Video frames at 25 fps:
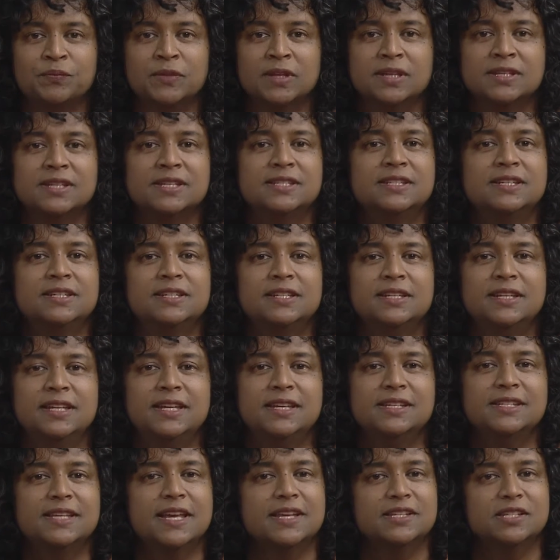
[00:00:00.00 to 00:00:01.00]
Sister
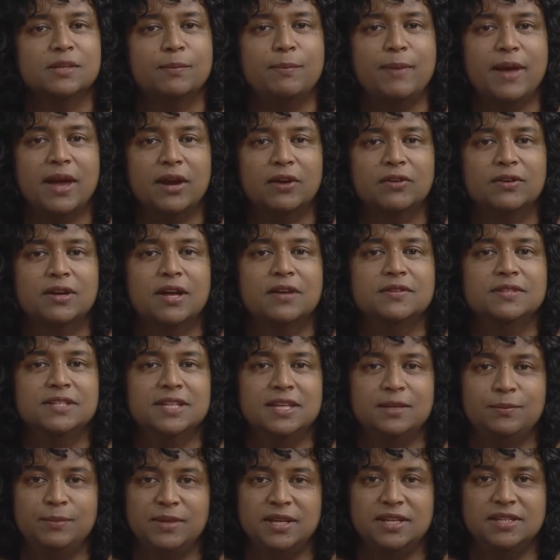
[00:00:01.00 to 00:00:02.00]
Denise has a background
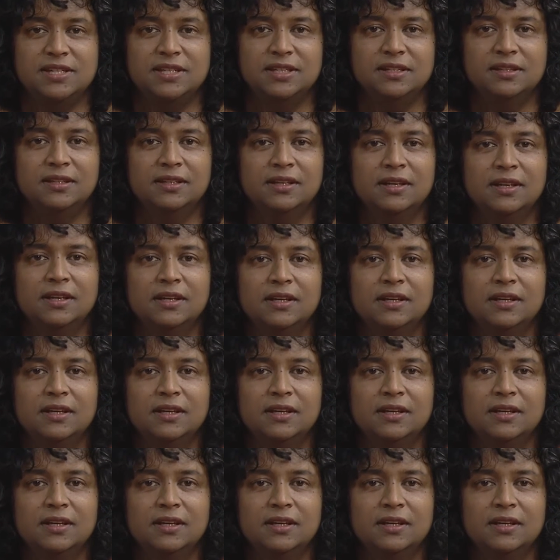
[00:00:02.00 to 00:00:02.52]
in media.